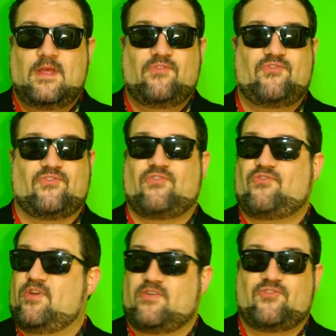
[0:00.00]
It's just a
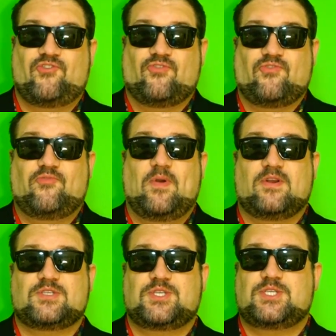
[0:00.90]
series of children's
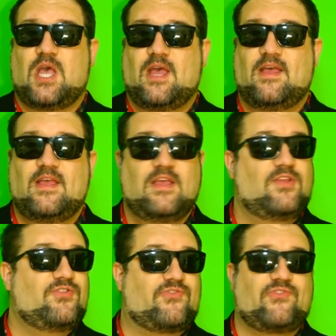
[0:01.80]
books.
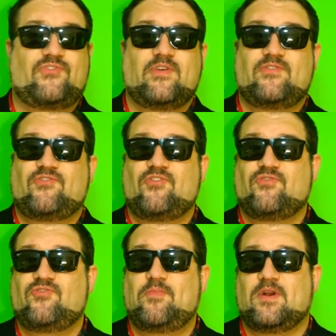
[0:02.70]
Just a series of
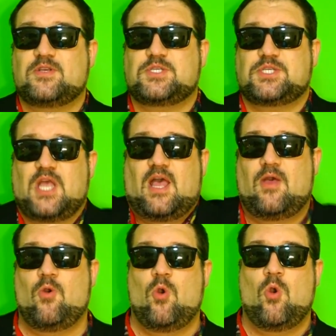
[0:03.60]
children's books.
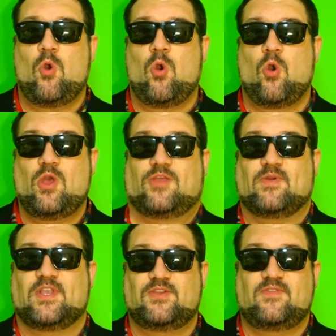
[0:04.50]
You
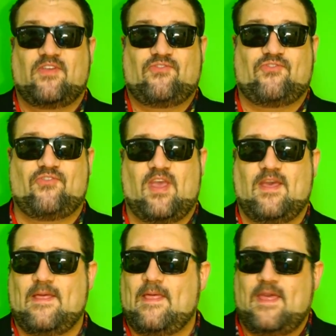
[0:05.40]
can do this.
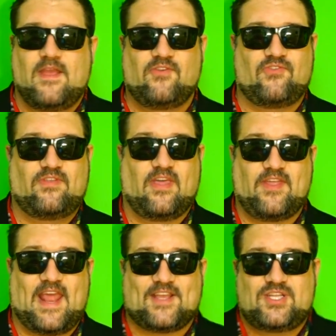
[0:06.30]
There's
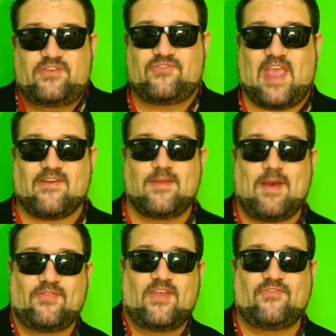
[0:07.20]
nothing actually scary
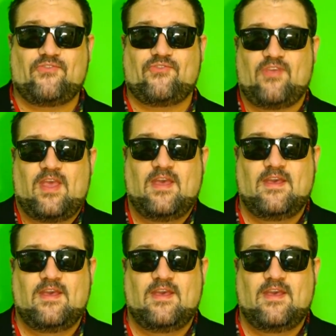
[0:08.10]
about this.